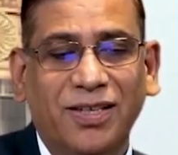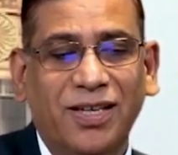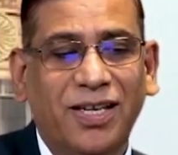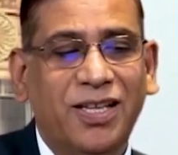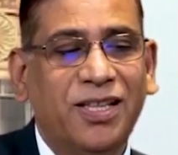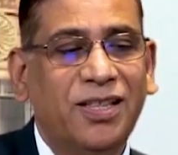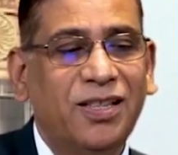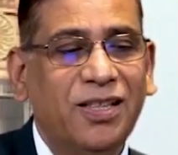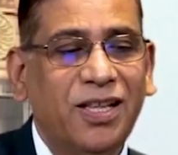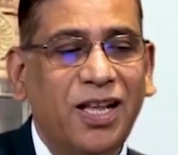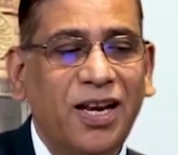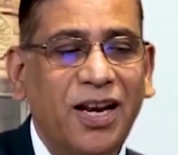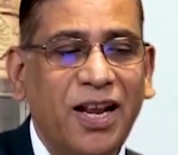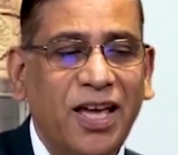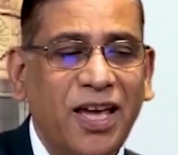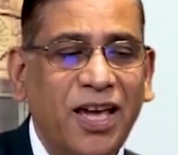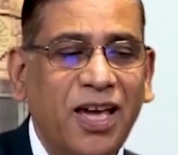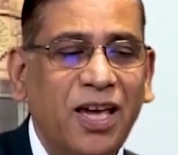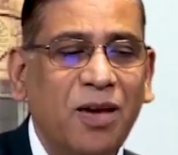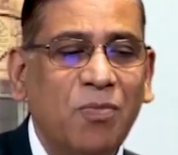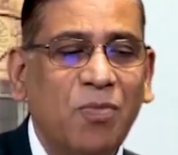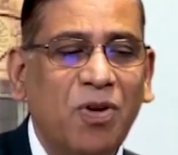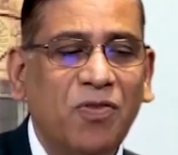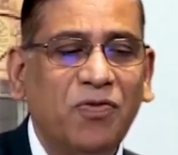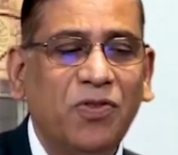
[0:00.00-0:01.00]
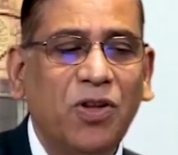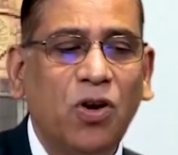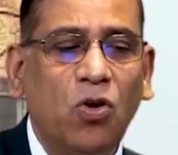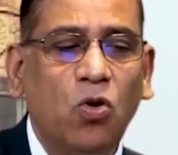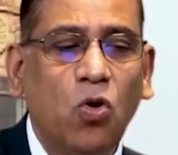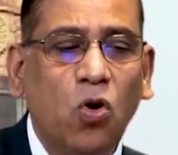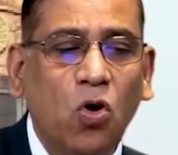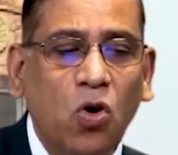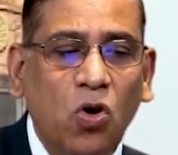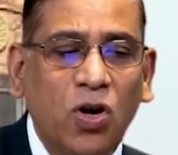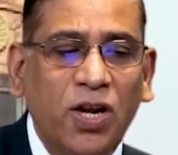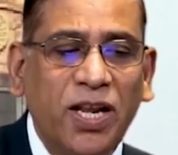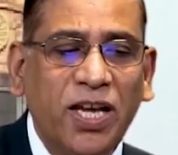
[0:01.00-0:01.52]
In the name of the
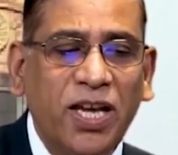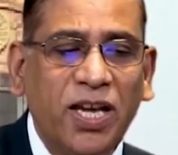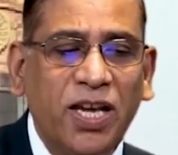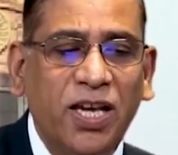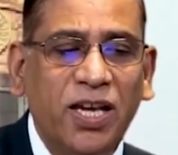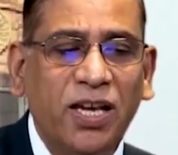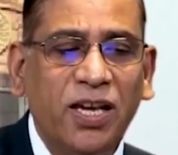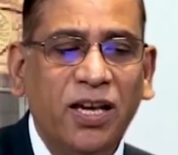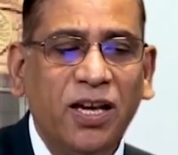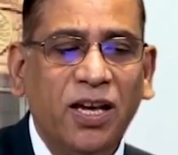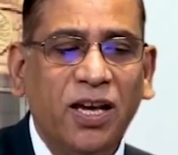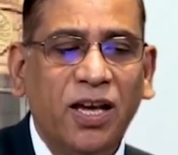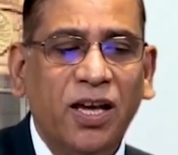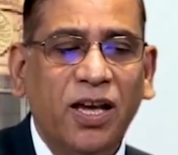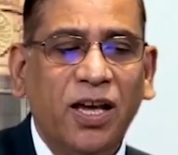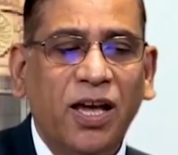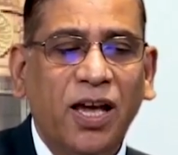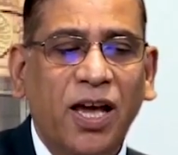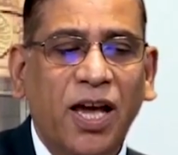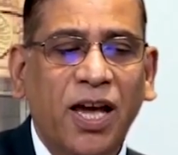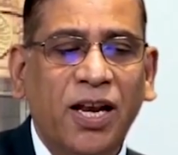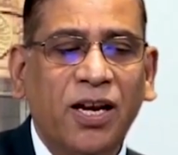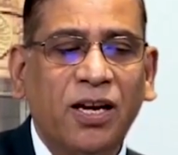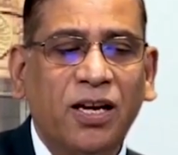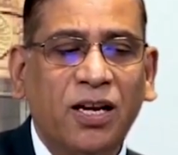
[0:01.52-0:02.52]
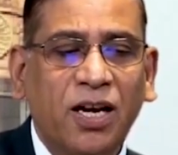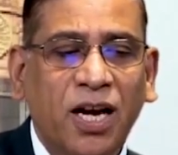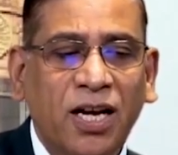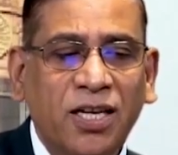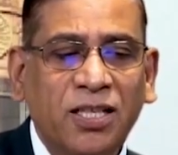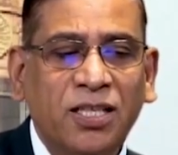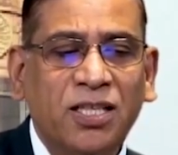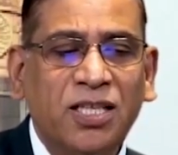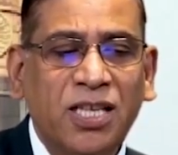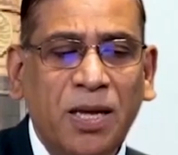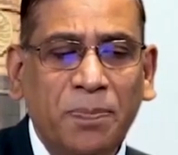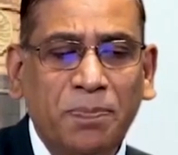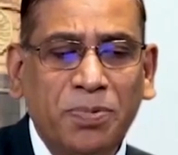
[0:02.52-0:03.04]
holy and
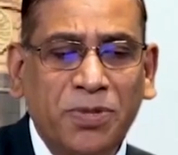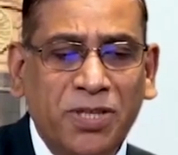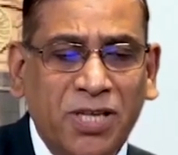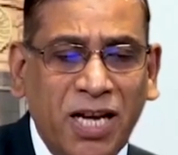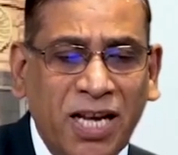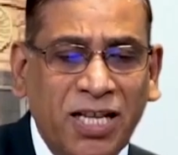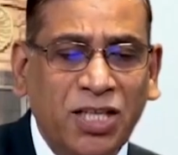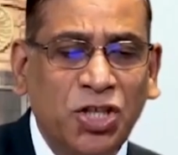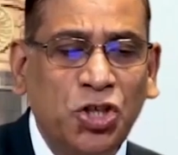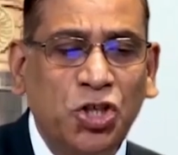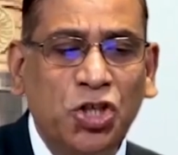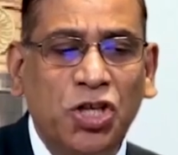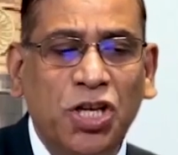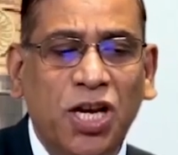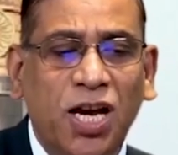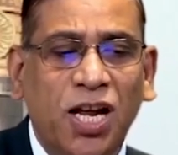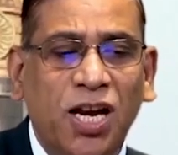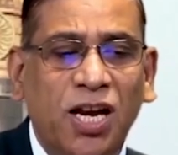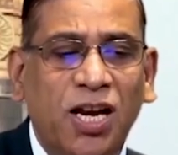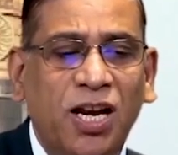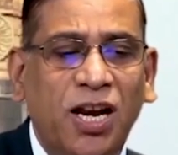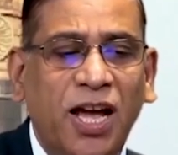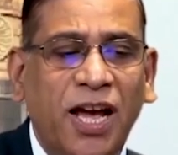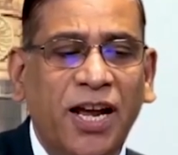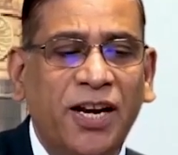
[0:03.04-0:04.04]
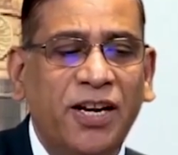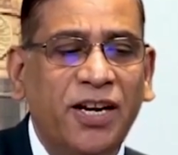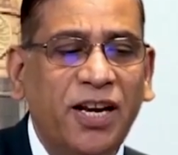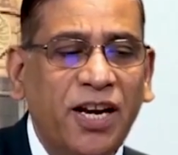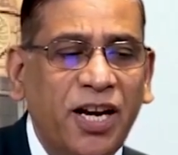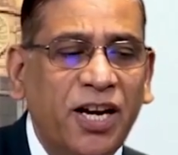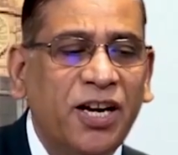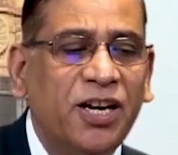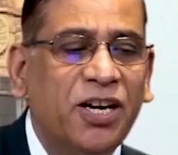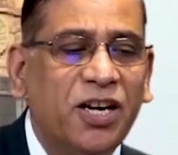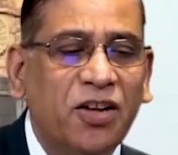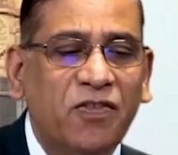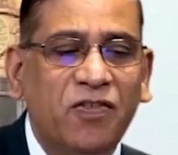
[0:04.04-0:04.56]
consubstantial and
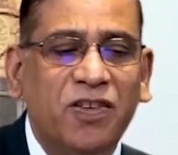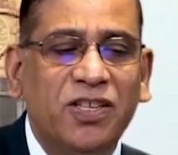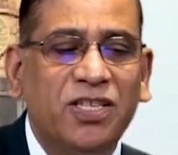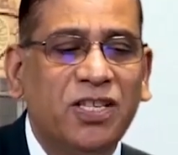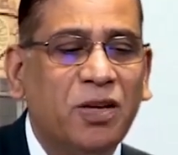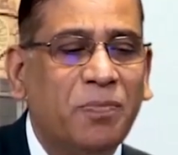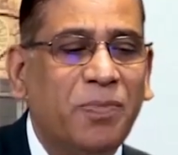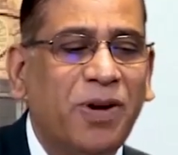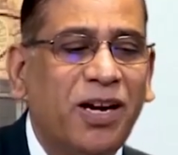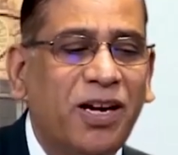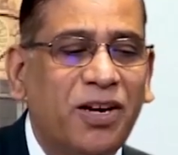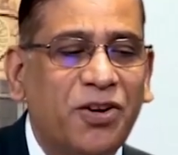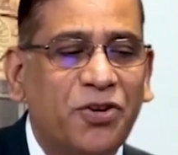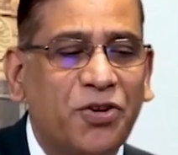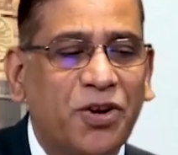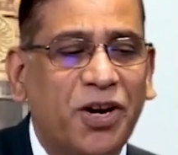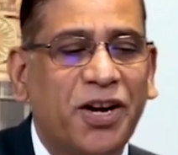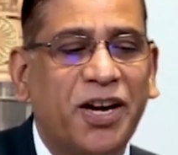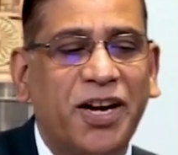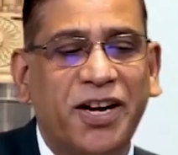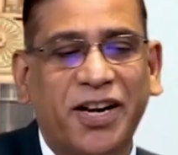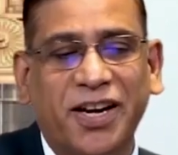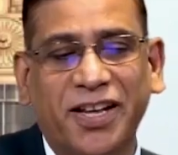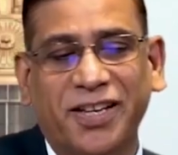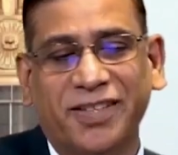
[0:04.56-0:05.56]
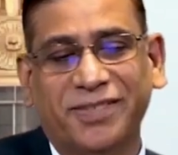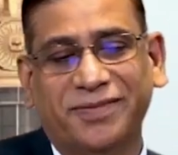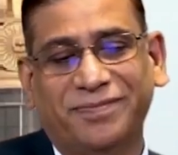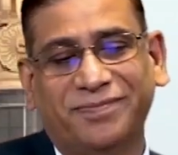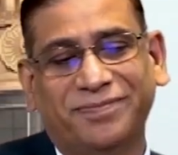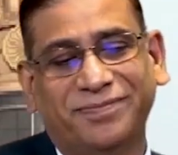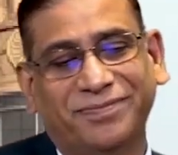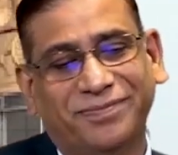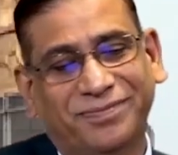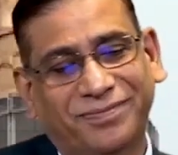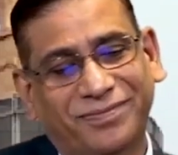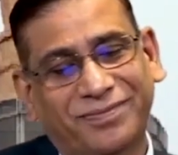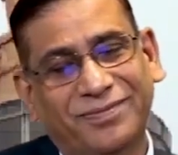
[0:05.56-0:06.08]
indivisible Trinity.
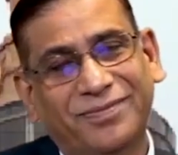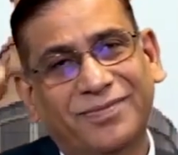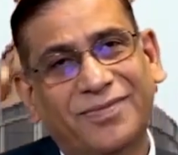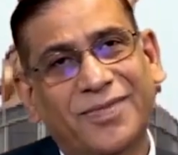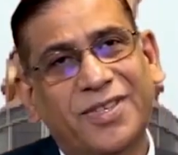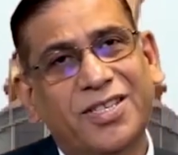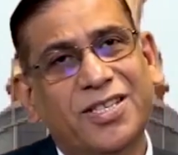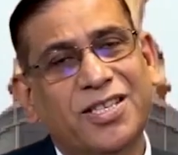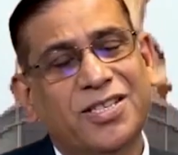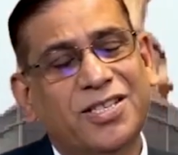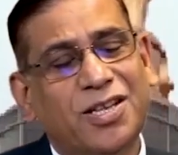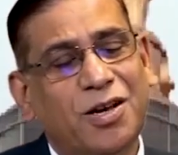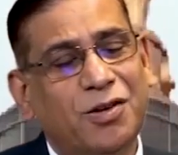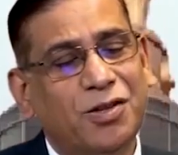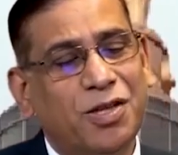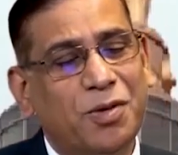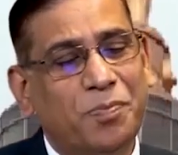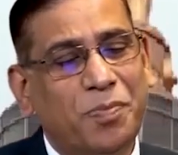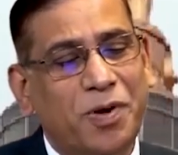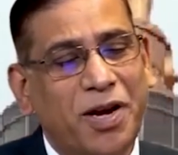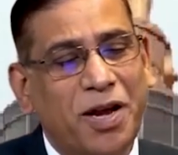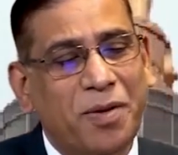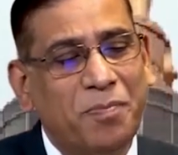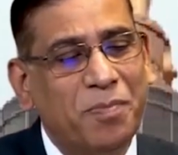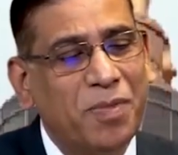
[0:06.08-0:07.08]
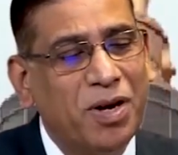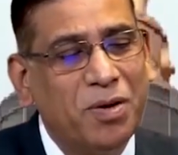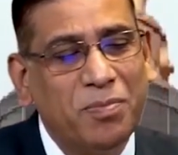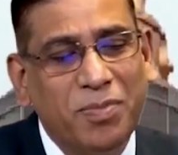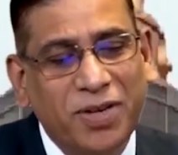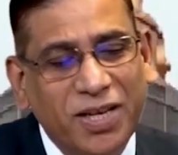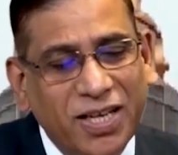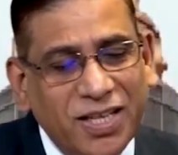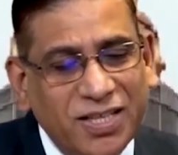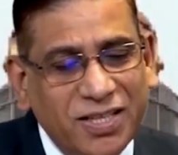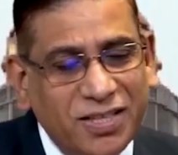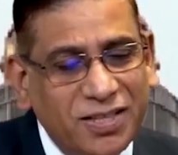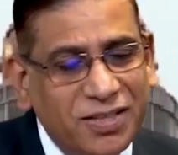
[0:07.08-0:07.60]
This is how the preamble
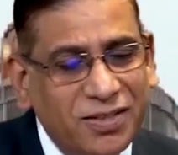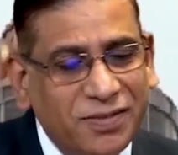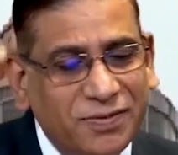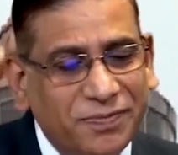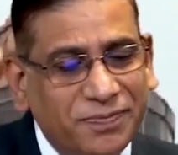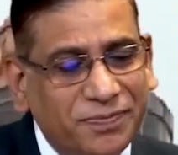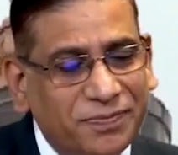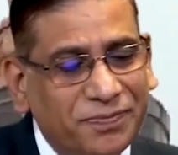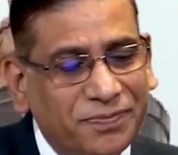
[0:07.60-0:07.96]
begins.